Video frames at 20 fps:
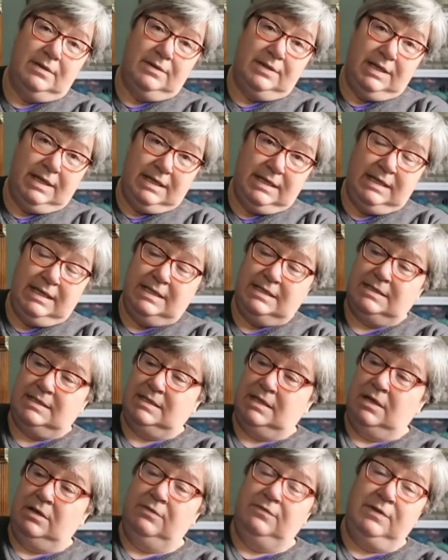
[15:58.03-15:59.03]
thickness,
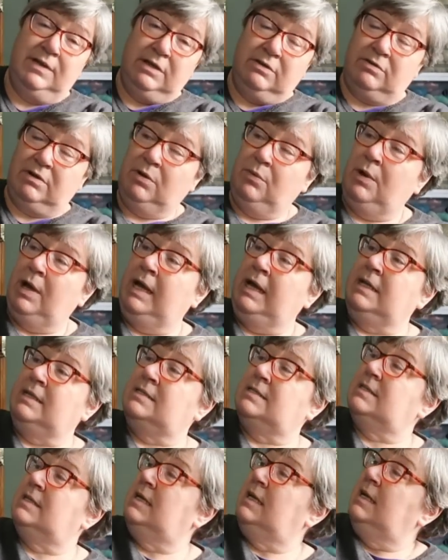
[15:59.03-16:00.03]
so fingering
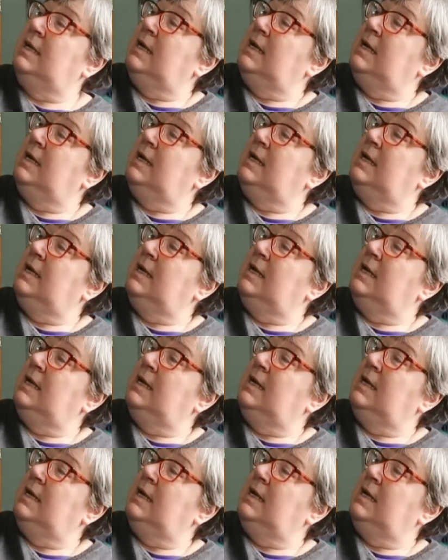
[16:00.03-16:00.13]
weight,